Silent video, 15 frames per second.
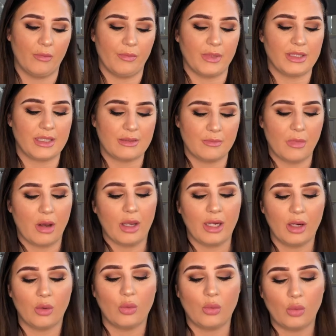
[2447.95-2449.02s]
This is my
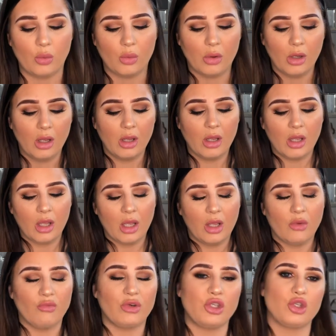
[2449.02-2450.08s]
little
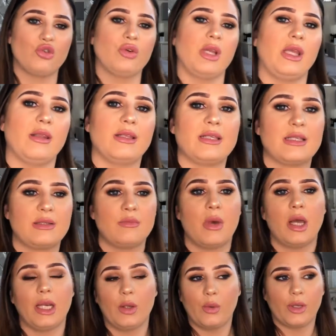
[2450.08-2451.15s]
retreat, this is
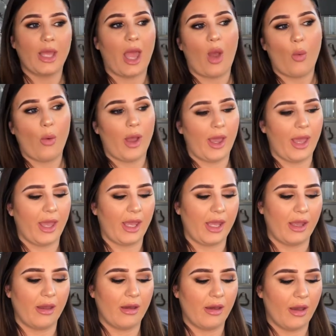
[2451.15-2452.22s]
my little
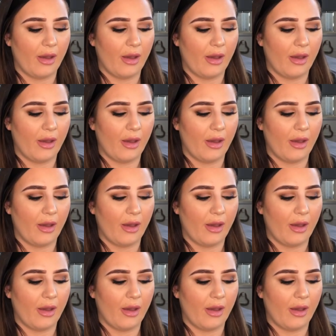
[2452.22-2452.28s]
getaway,